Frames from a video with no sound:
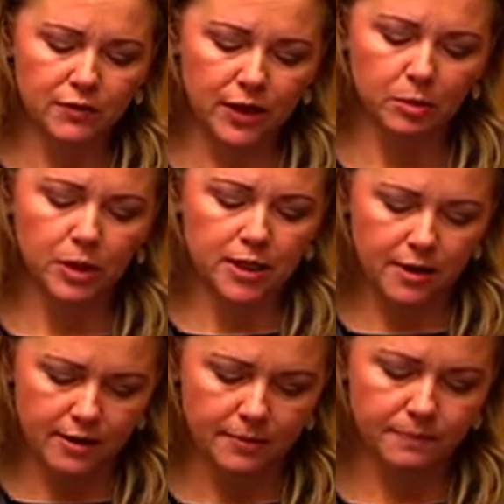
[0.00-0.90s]
family
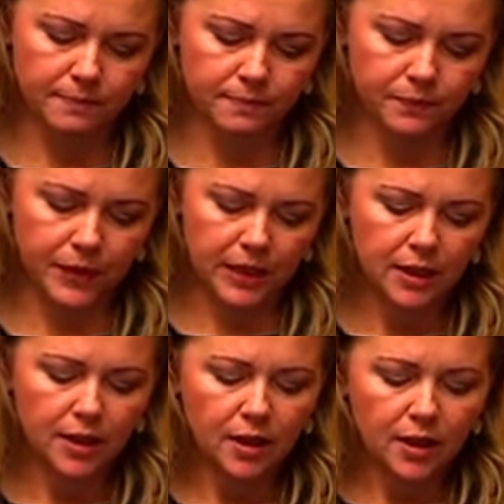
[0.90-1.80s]
time.
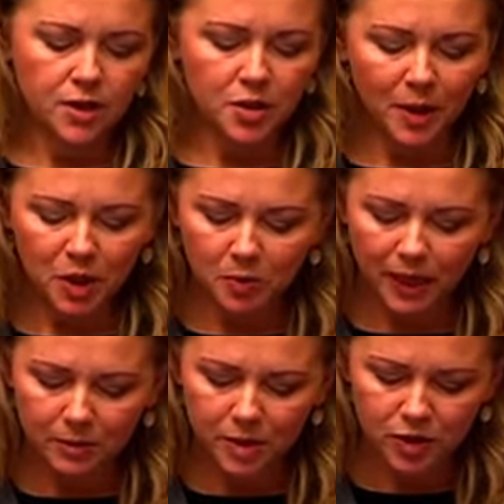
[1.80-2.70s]
To my new
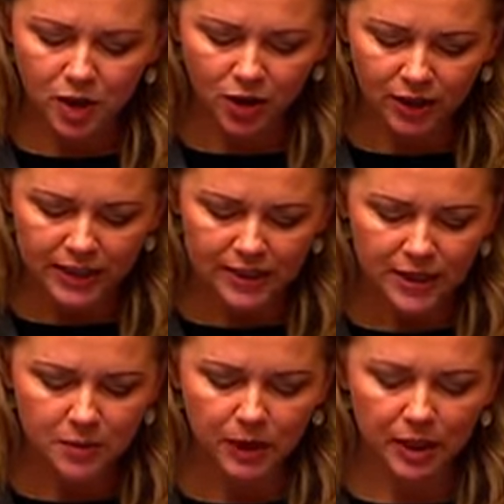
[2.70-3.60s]
parliamentary colleagues, it
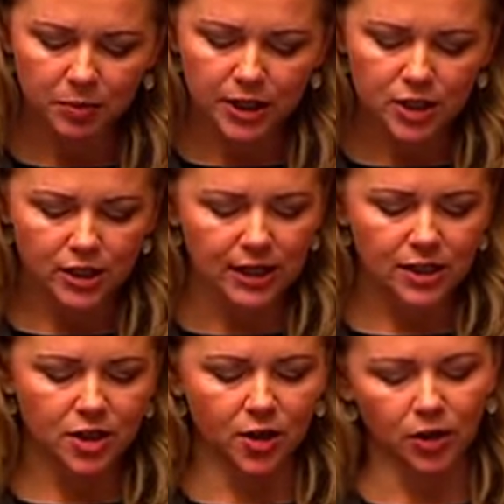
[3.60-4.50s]
has been a pleasure to get
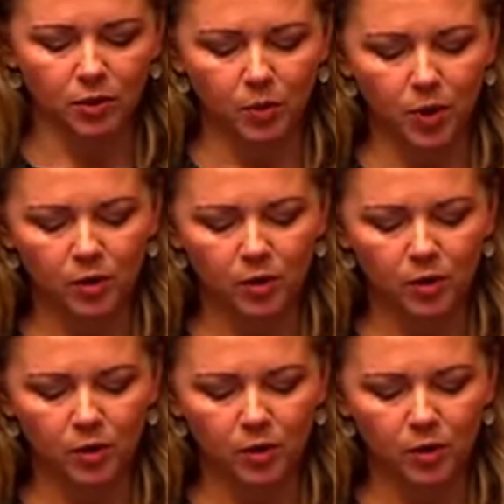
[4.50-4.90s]
to know you and work